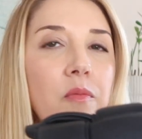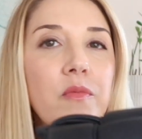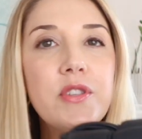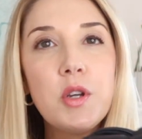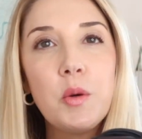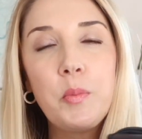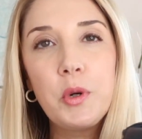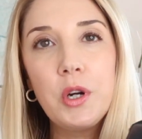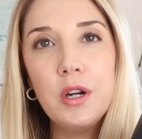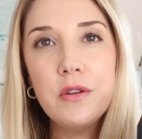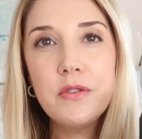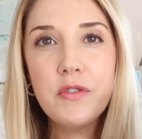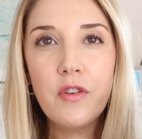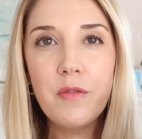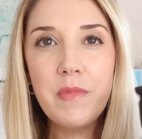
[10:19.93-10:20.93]
So
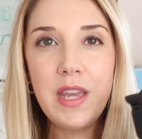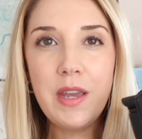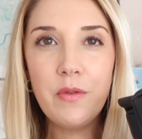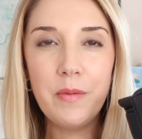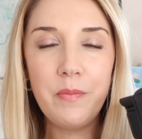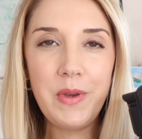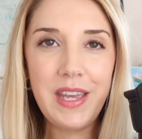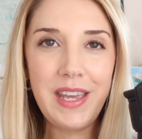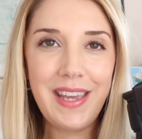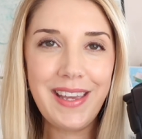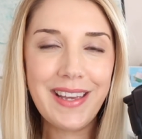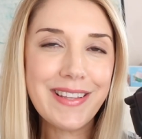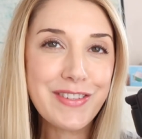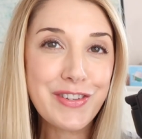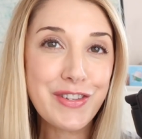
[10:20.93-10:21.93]
pros for me would
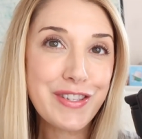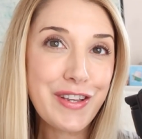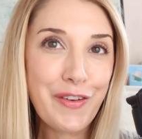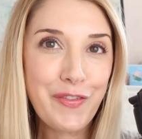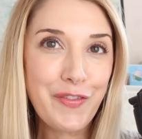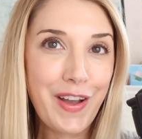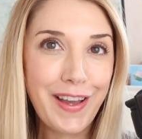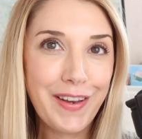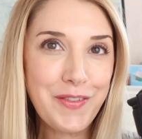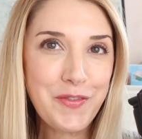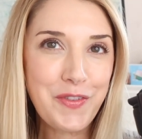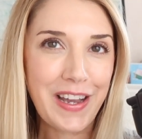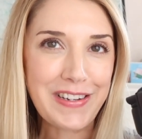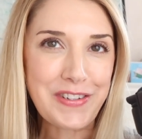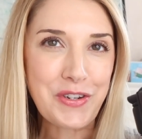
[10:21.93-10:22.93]
be, it's just a fun
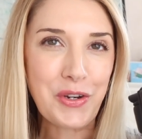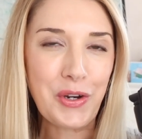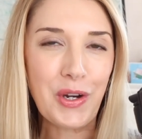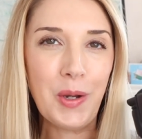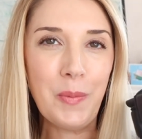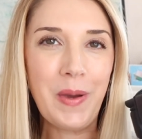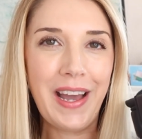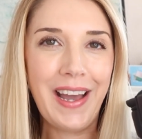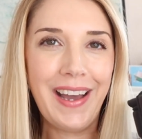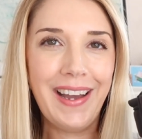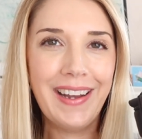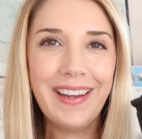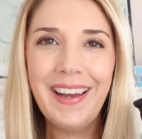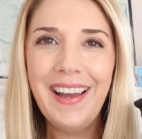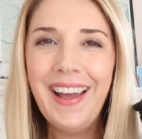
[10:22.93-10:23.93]
fashion girl
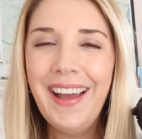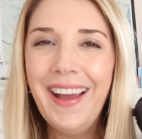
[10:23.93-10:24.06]
bag.